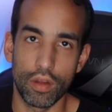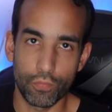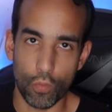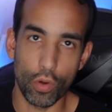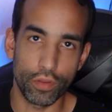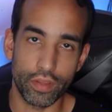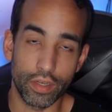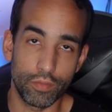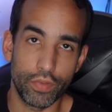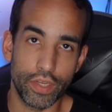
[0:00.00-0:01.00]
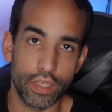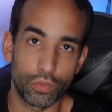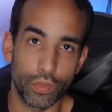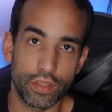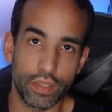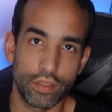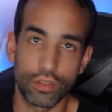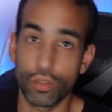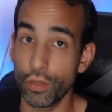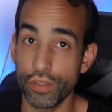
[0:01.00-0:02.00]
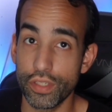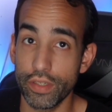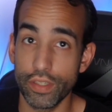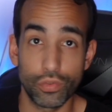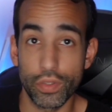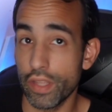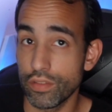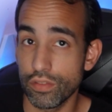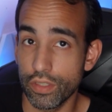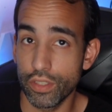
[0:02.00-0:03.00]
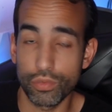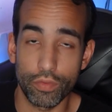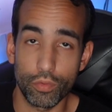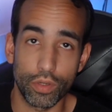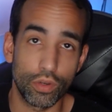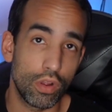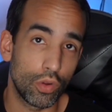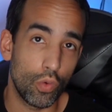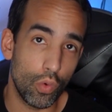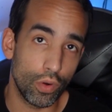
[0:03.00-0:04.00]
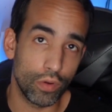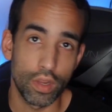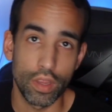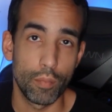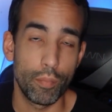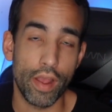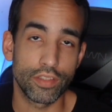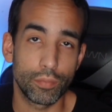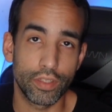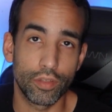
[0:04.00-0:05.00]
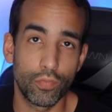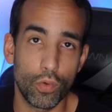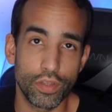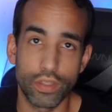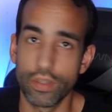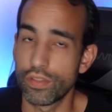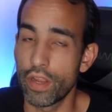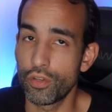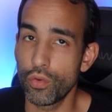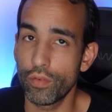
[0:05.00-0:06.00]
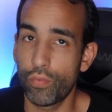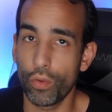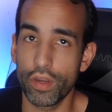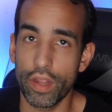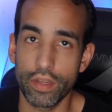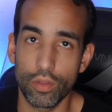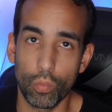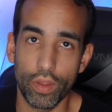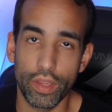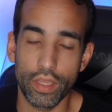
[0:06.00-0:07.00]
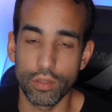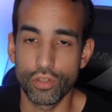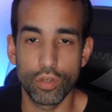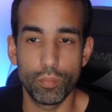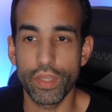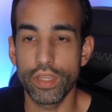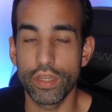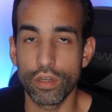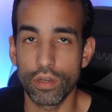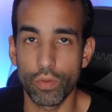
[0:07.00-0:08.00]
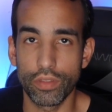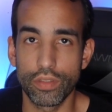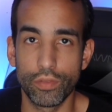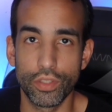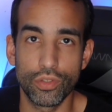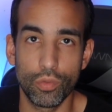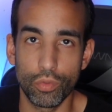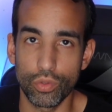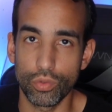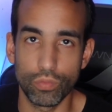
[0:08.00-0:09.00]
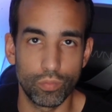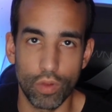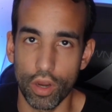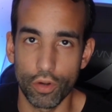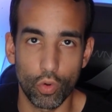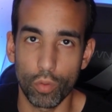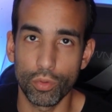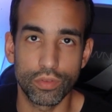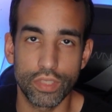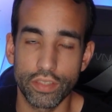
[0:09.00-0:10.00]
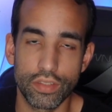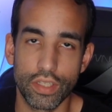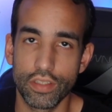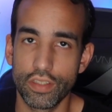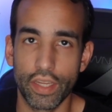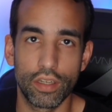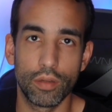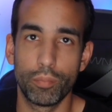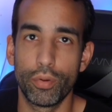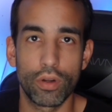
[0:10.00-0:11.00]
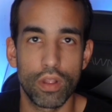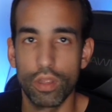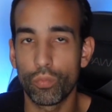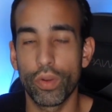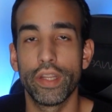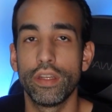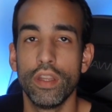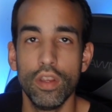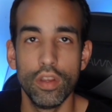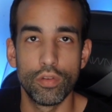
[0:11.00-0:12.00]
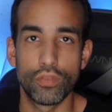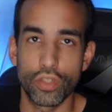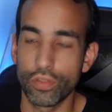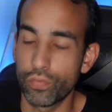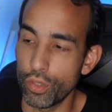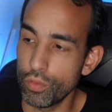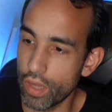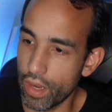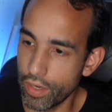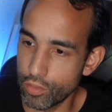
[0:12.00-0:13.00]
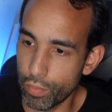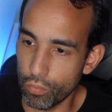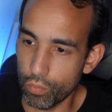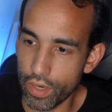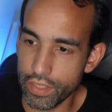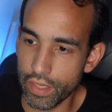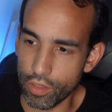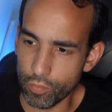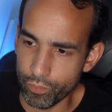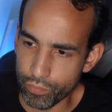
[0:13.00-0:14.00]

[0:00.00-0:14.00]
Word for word: for their Nvidia 30 series, 3000 series, whatever you want to call it, or possibly their 40 series. Now, I do have a 4090 on the way. It should be here relatively soon. We'll do our normal testing data, put it all on Reddit just for you guys. But right now,